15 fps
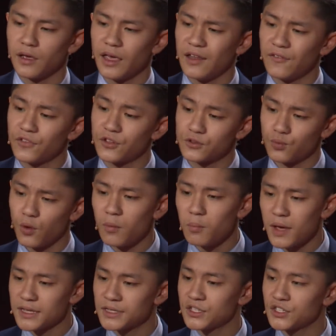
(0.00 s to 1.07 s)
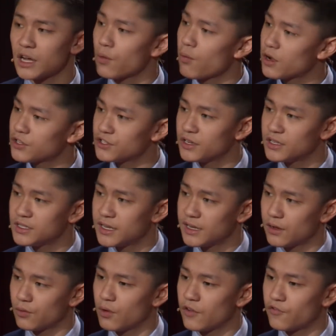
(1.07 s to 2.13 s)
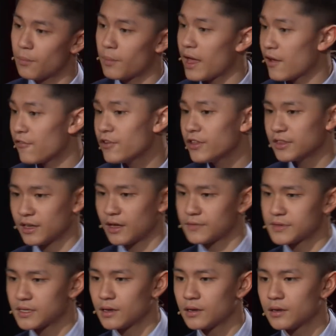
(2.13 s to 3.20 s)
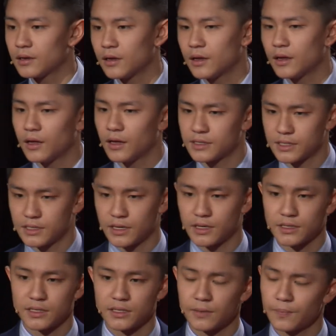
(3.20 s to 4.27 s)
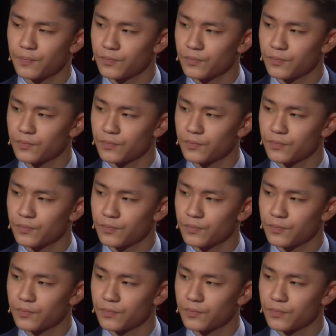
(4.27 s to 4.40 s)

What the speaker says: And if there's one message I want you to take away from everything I've said, it's this.